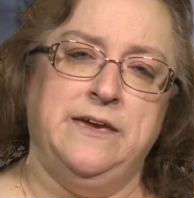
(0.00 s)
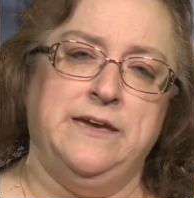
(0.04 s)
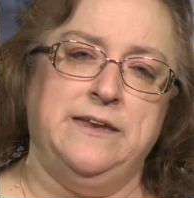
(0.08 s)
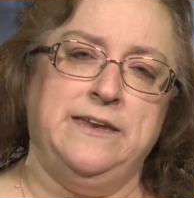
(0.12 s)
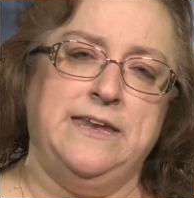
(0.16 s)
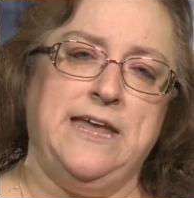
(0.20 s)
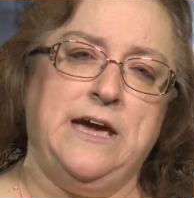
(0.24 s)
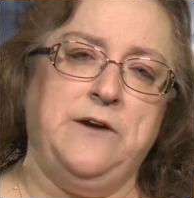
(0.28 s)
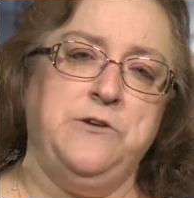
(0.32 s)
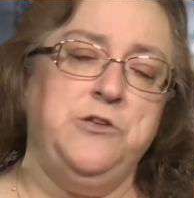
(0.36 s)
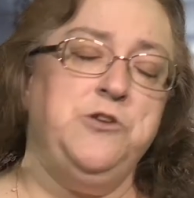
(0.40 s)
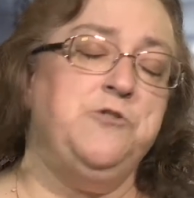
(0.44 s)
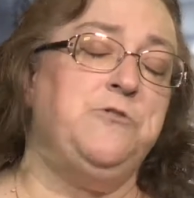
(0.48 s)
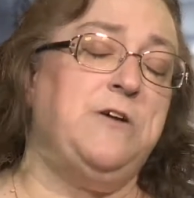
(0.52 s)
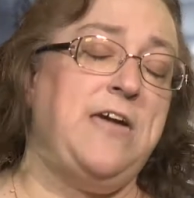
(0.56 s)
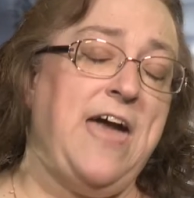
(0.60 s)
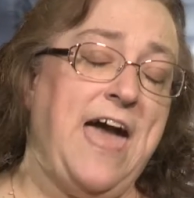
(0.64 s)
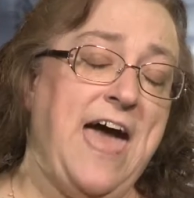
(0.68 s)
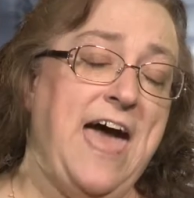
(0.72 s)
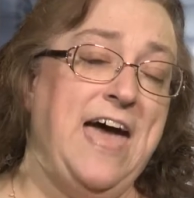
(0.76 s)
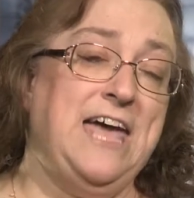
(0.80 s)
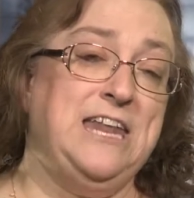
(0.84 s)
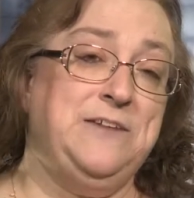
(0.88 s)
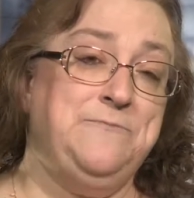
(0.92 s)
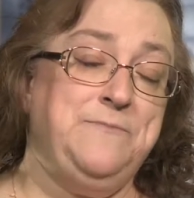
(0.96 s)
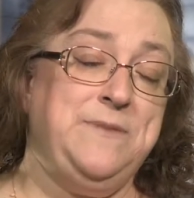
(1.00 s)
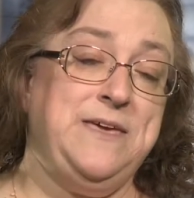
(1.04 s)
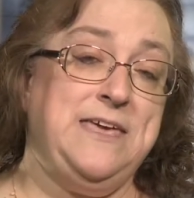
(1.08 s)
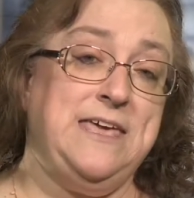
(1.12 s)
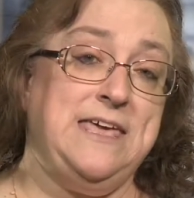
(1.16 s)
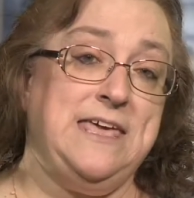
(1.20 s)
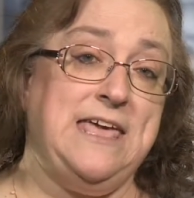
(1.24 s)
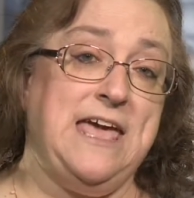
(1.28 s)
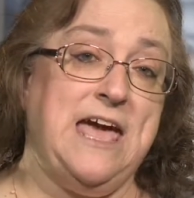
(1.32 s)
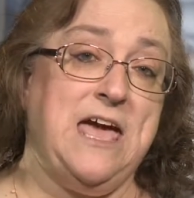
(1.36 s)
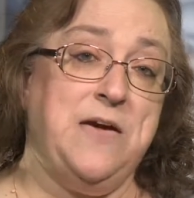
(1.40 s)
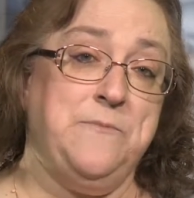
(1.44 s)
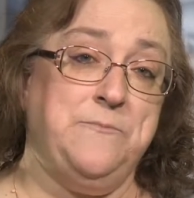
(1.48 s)
Now, you can
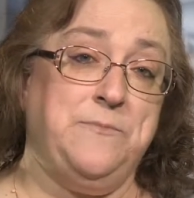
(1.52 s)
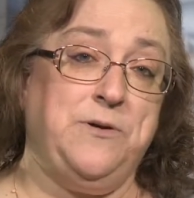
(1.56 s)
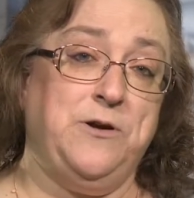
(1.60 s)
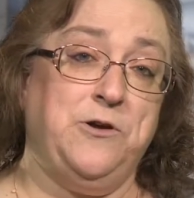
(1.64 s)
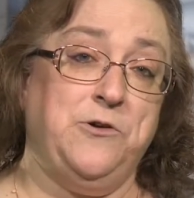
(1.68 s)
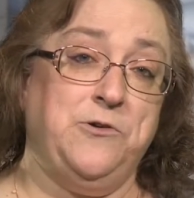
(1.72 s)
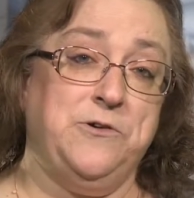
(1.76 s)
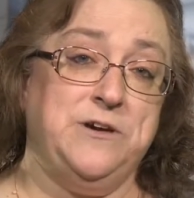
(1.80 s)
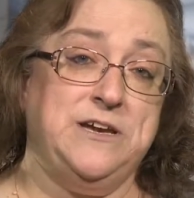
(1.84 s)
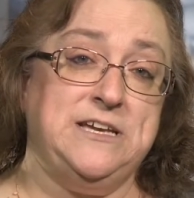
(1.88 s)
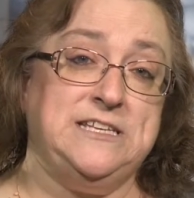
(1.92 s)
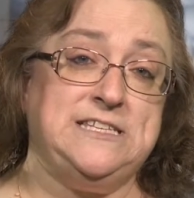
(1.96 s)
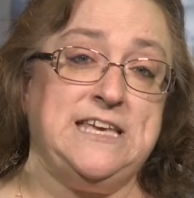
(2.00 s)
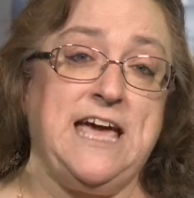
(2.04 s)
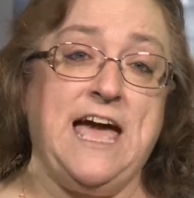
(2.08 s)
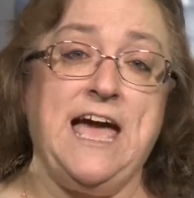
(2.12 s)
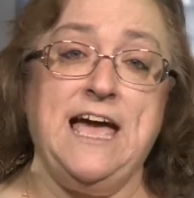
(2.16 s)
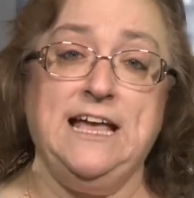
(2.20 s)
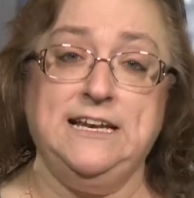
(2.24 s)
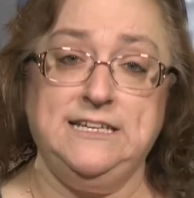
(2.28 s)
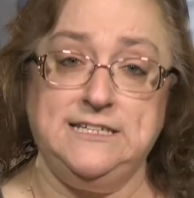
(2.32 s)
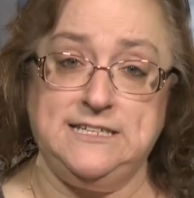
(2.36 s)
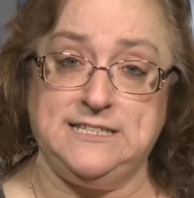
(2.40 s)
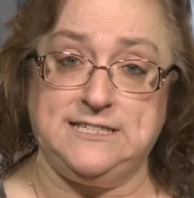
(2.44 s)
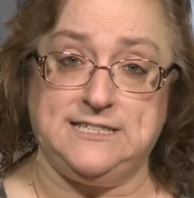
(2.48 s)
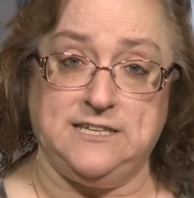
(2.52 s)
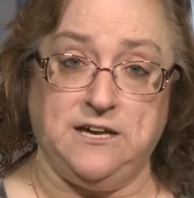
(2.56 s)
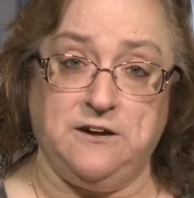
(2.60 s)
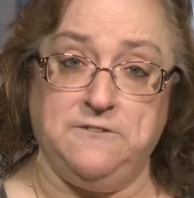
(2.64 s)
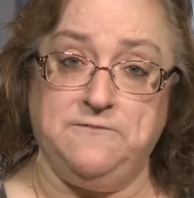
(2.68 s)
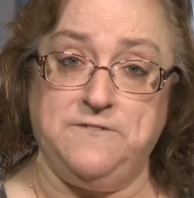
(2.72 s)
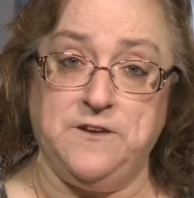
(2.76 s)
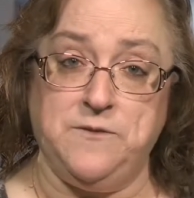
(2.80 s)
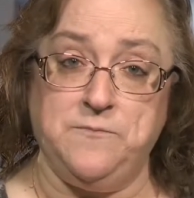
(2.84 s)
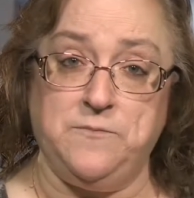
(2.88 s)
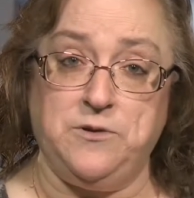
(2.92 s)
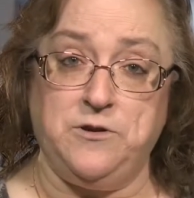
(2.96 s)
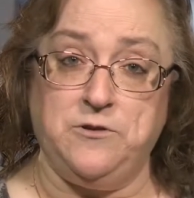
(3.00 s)
be employed and
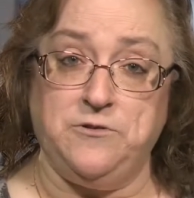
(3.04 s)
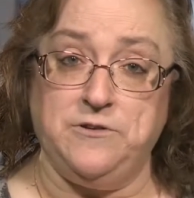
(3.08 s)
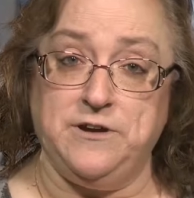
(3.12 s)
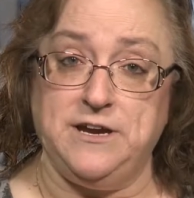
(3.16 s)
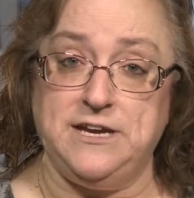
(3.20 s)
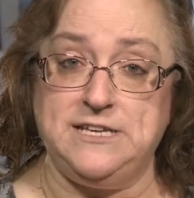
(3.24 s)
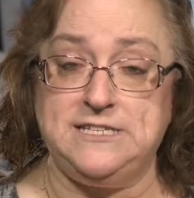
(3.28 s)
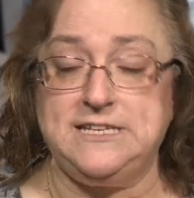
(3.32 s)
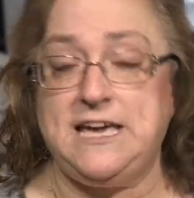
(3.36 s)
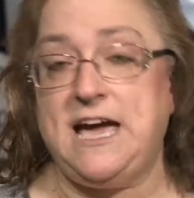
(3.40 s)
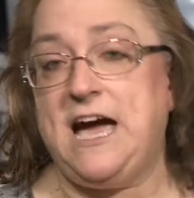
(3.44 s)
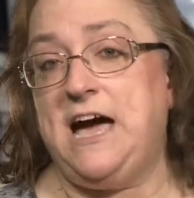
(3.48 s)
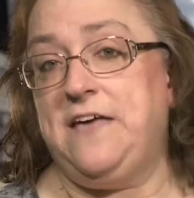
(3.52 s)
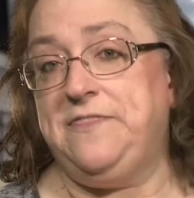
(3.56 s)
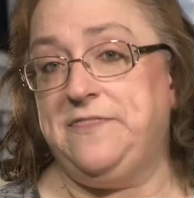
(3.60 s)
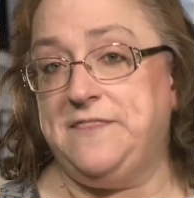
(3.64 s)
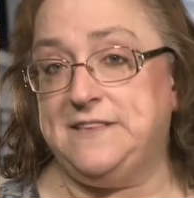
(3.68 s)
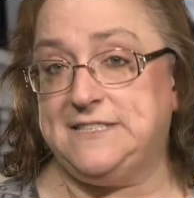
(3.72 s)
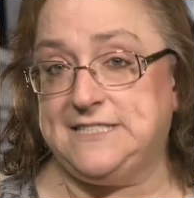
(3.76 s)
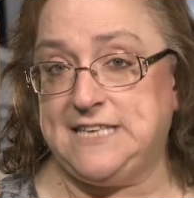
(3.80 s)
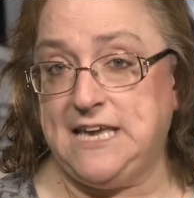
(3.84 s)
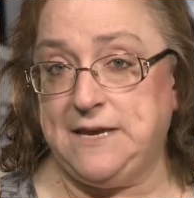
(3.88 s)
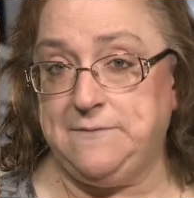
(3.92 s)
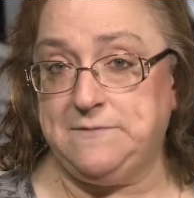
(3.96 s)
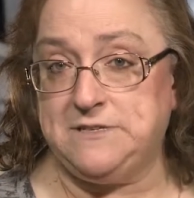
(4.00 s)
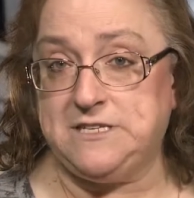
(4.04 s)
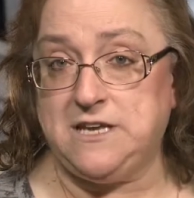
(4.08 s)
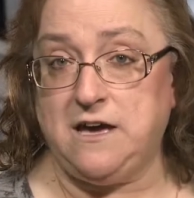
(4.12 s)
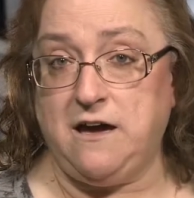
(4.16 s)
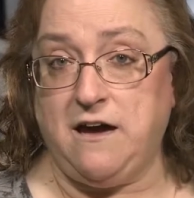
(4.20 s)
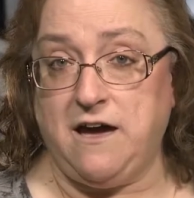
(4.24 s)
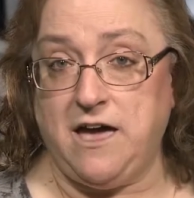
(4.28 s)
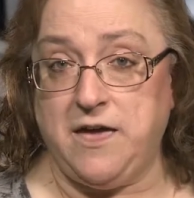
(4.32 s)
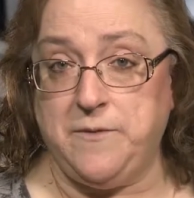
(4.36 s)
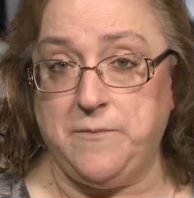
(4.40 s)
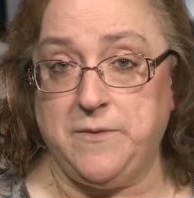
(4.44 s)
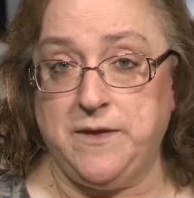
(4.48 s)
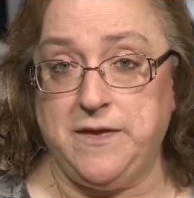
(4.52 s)
self-employed at the same
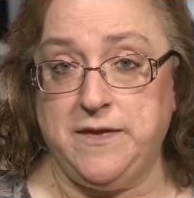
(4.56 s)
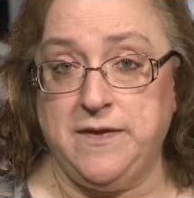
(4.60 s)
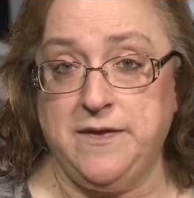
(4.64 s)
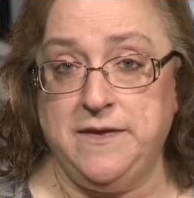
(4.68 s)
time,